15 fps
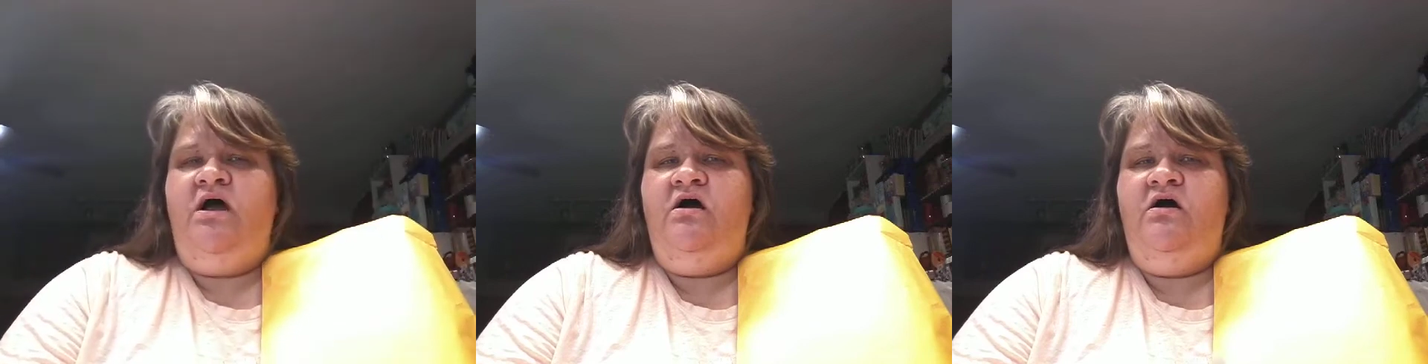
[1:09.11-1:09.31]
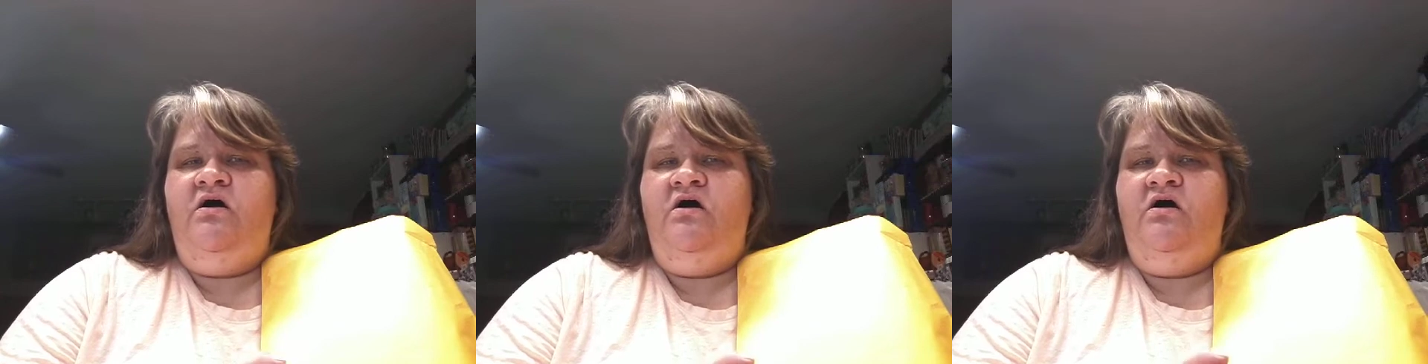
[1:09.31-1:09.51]

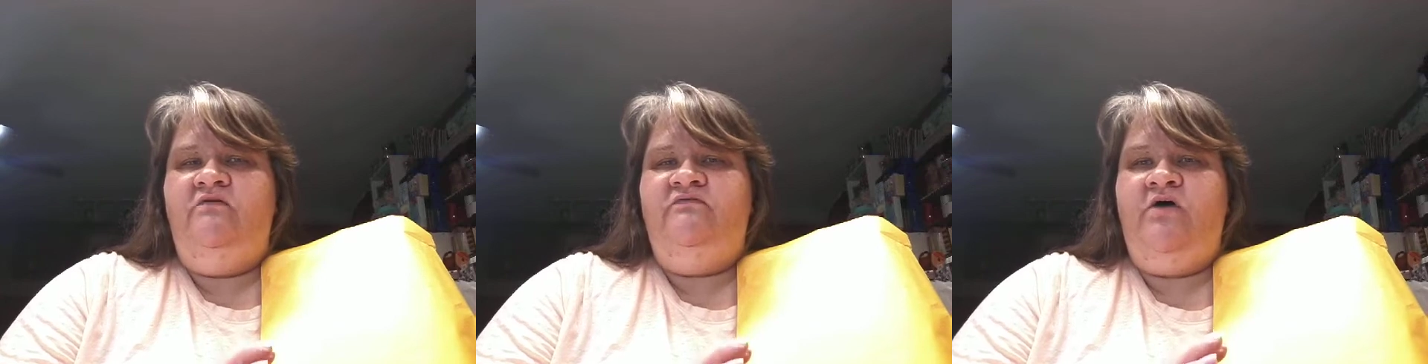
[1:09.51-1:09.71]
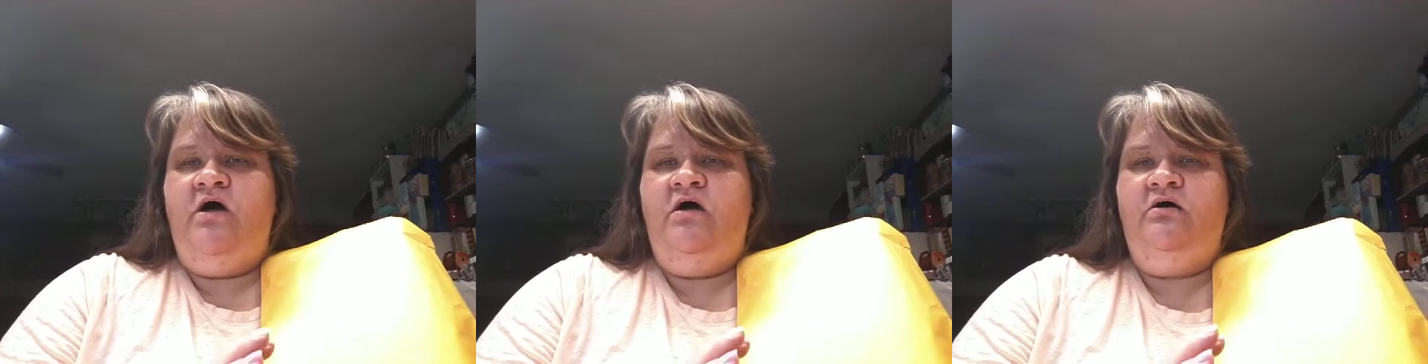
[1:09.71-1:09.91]

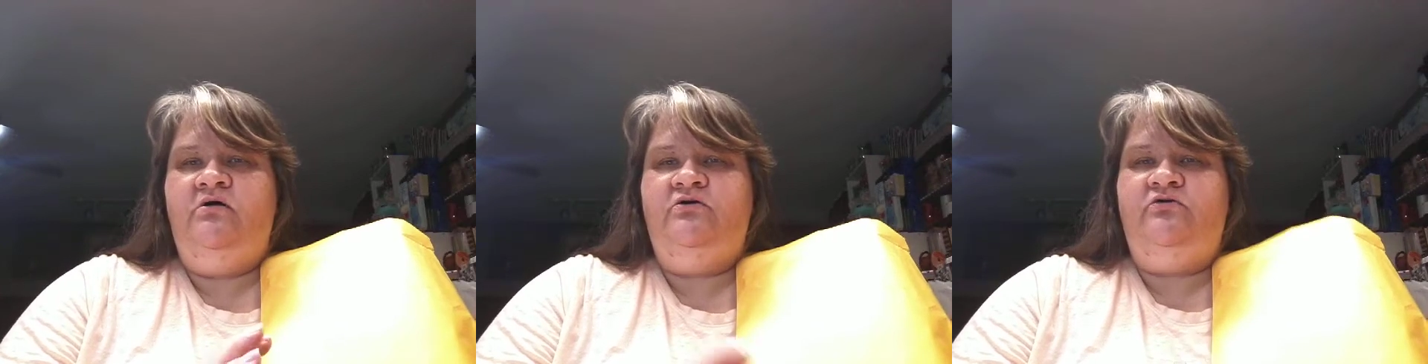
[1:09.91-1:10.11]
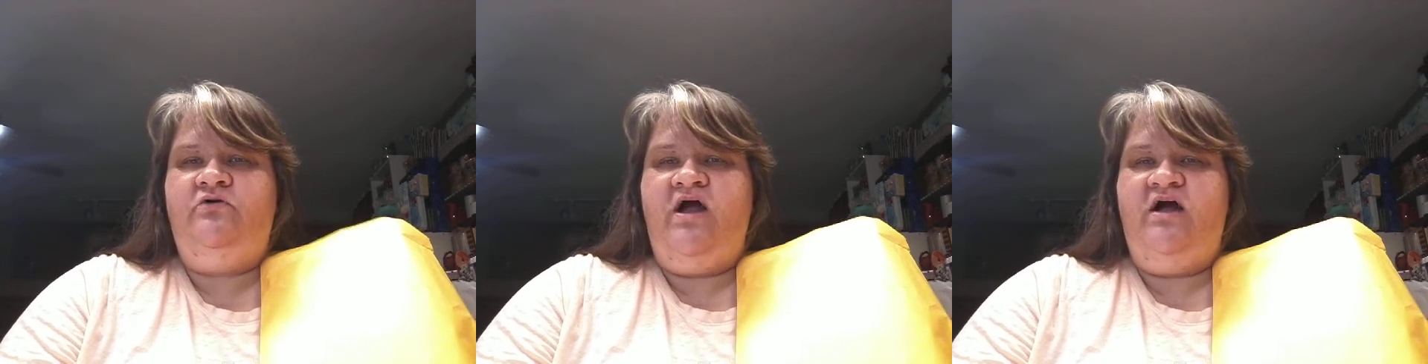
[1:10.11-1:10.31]
of
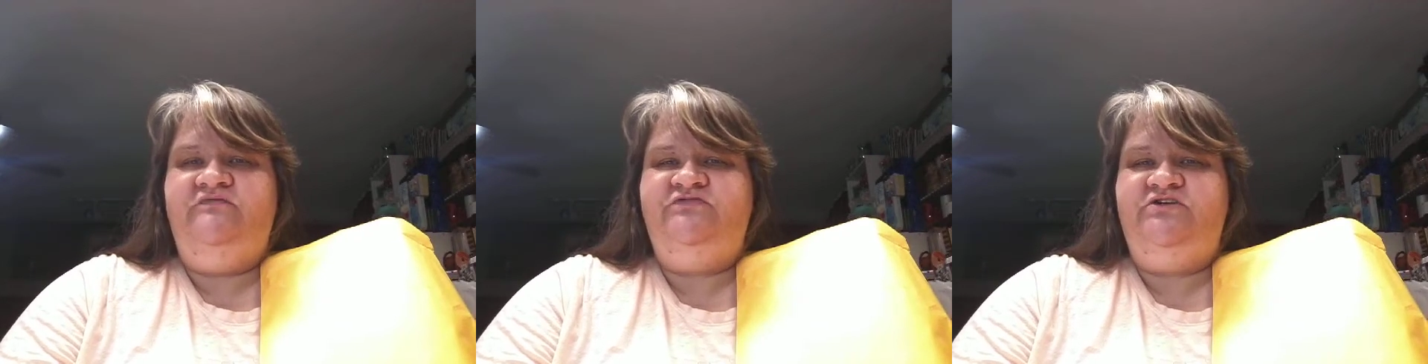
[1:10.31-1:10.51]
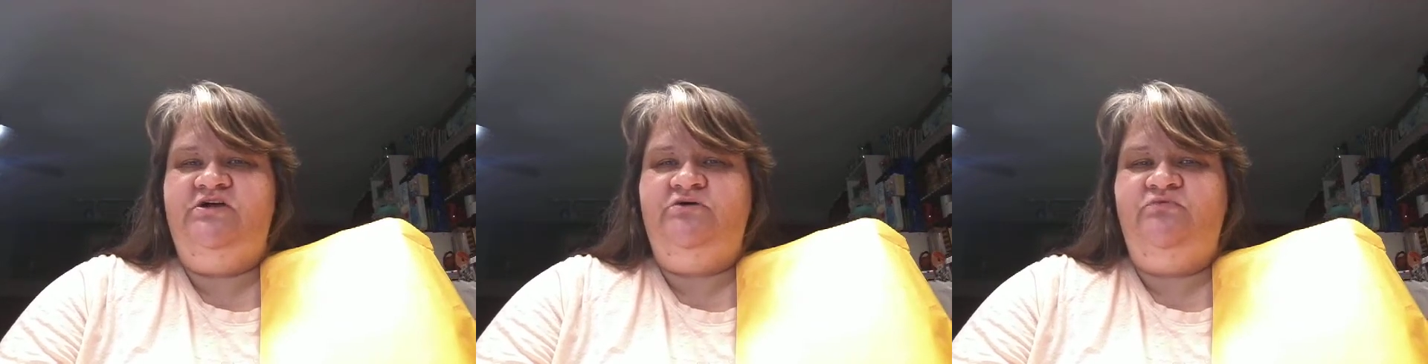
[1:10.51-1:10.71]

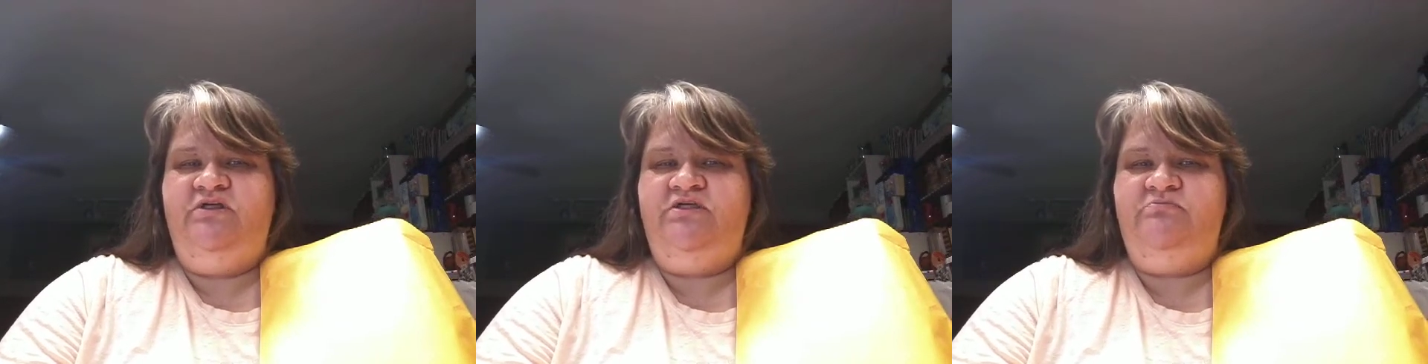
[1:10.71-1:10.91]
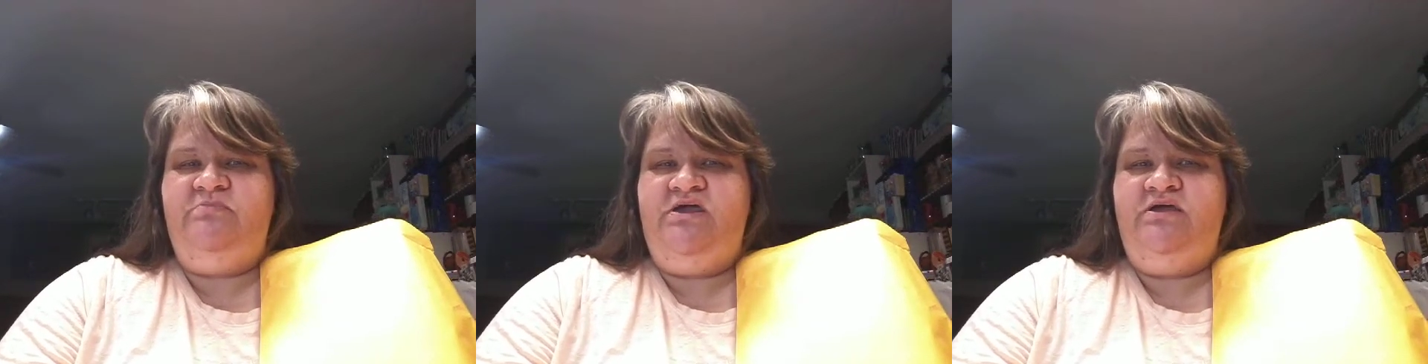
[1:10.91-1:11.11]
crafting
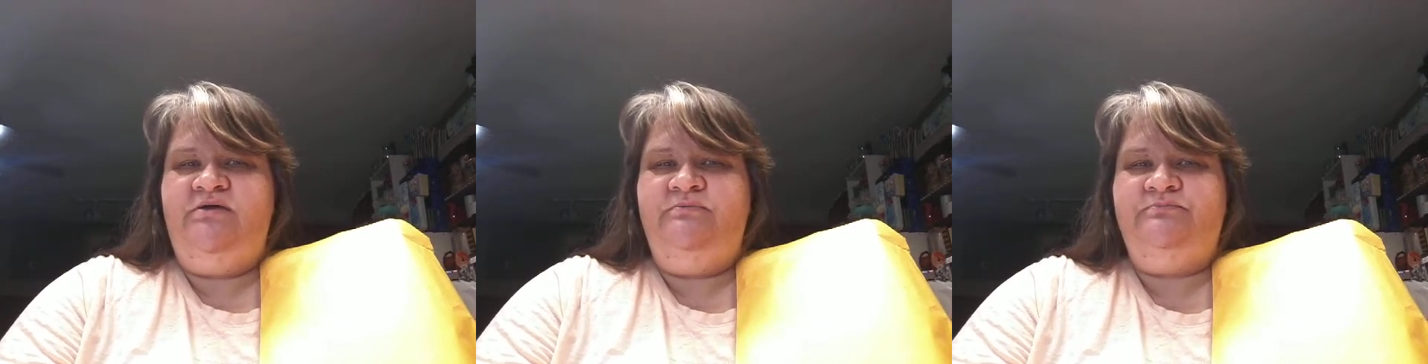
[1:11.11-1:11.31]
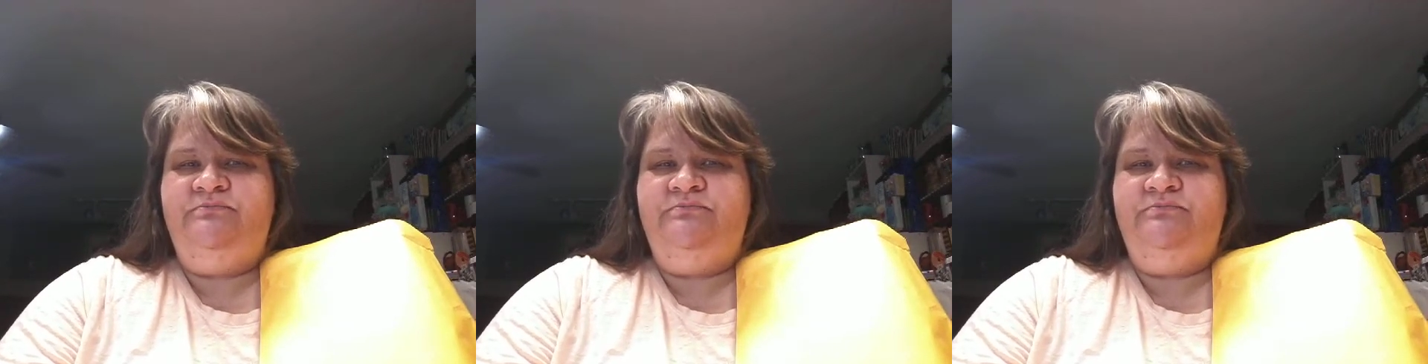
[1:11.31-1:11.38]
with me,